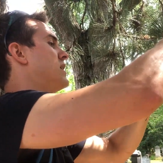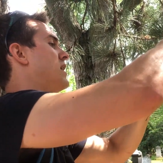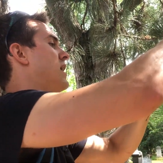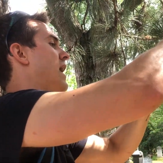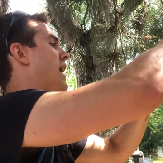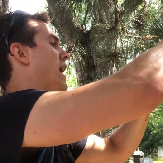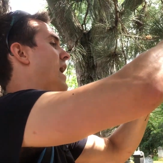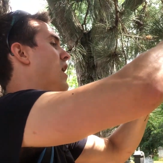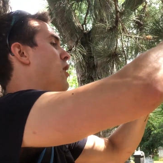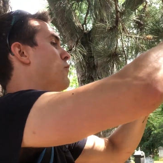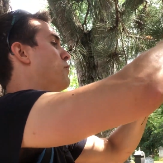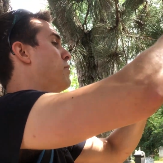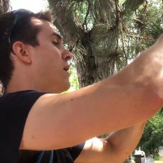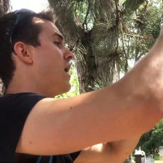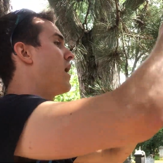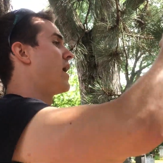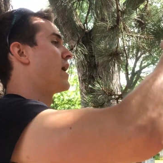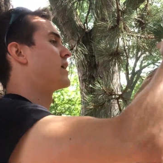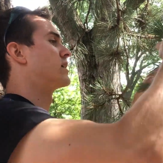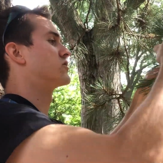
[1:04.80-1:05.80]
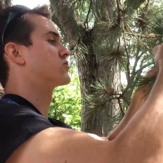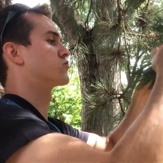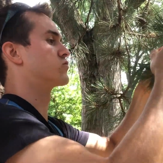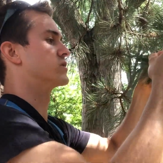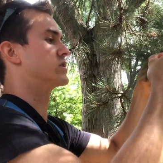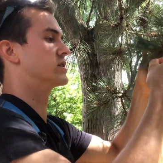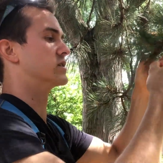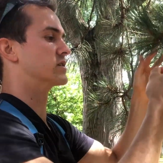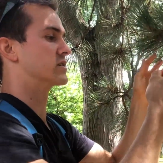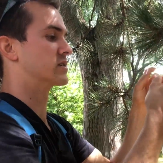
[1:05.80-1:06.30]
how pine
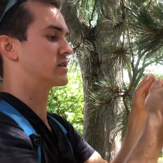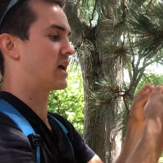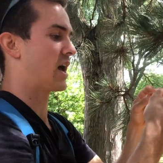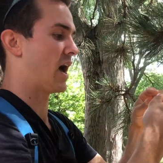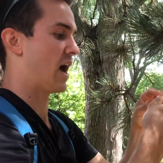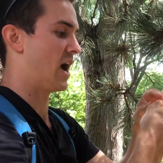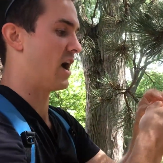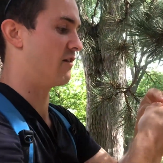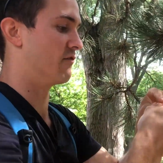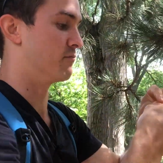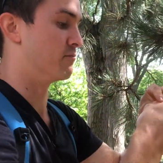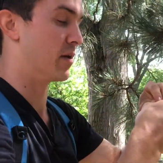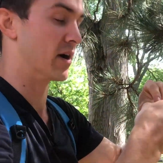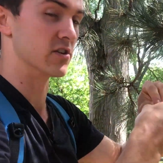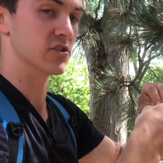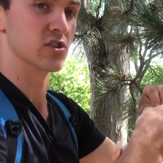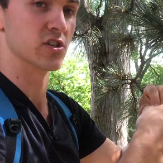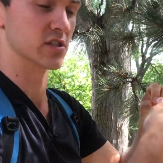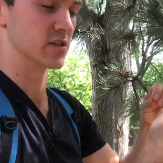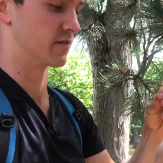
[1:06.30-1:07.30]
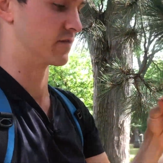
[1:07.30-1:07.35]
trees have bunches of